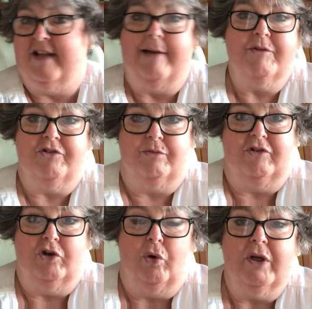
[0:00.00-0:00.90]
the psalmist
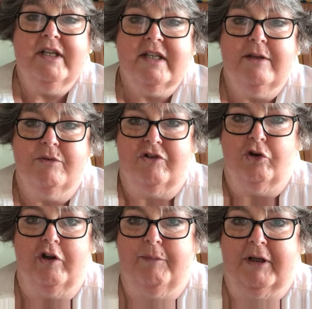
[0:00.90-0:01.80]
was annoyed, he was
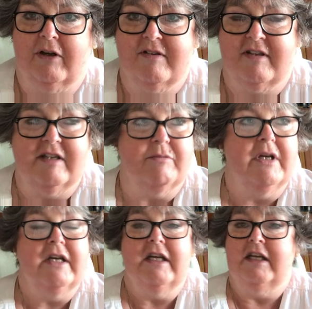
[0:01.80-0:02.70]
annoyed because
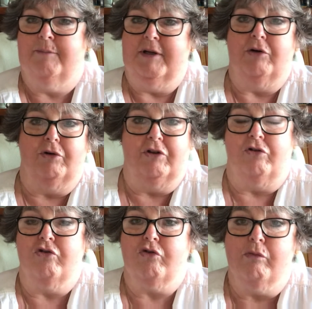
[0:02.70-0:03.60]
he'd been going
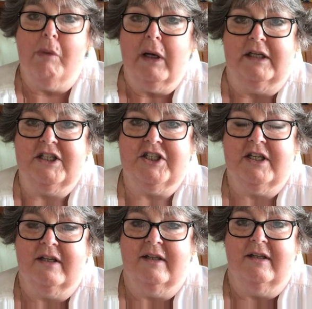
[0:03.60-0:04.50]
through so
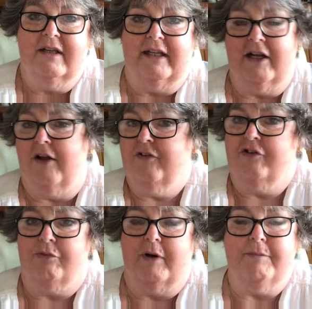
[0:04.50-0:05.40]
much and
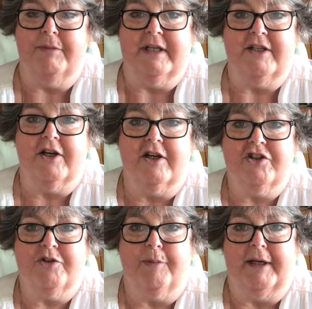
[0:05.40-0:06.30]
others weren't being
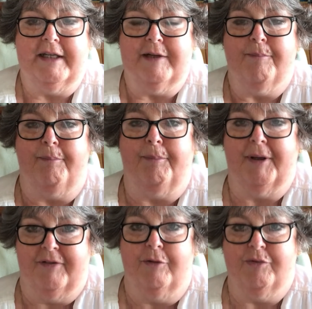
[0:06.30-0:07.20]
touched by it,
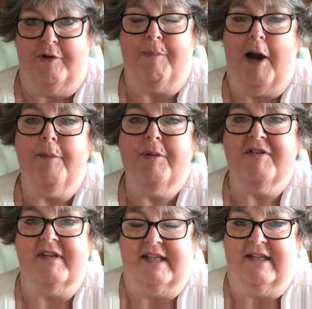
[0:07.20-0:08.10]
but there was a
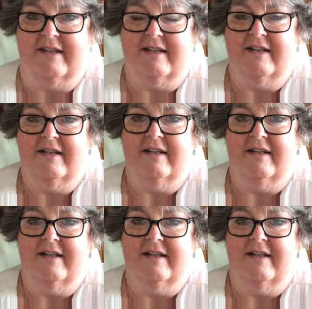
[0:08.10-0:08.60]
purpose in it.